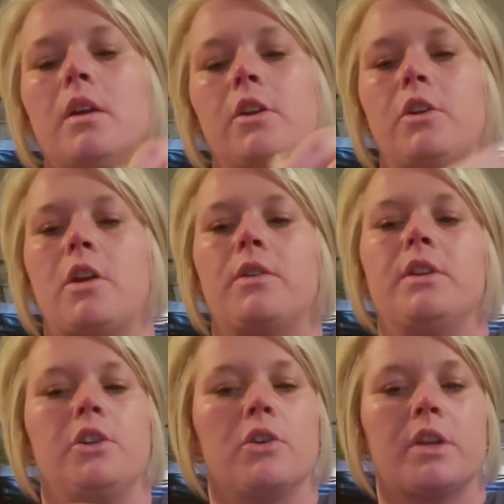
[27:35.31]
You know,
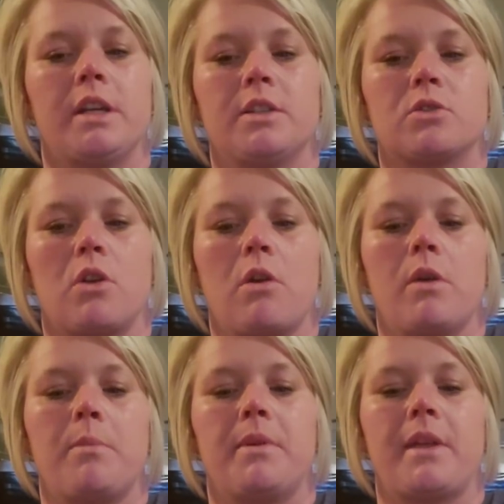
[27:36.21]
then your kids grow
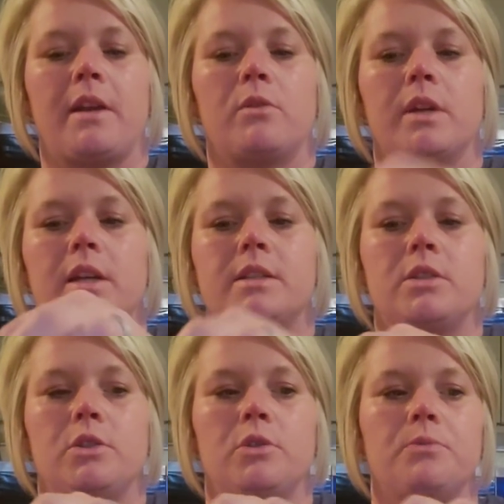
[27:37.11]
up and they don't get
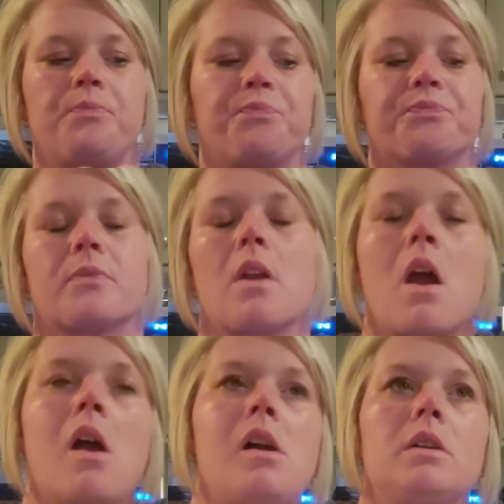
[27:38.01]
to
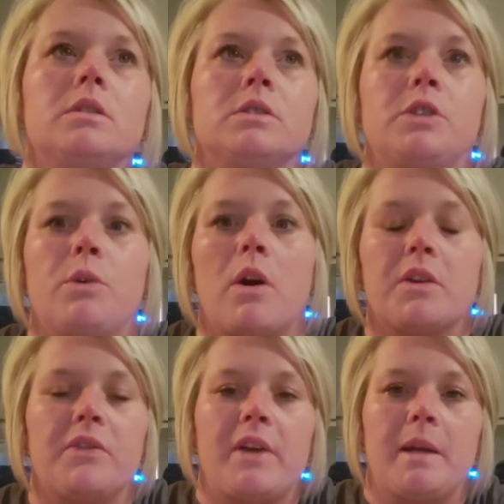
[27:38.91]
do all
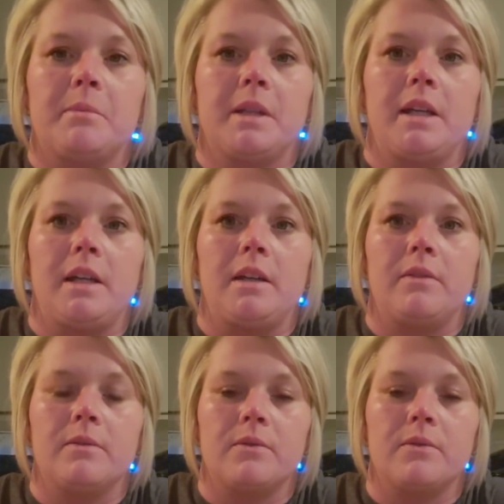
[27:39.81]
the family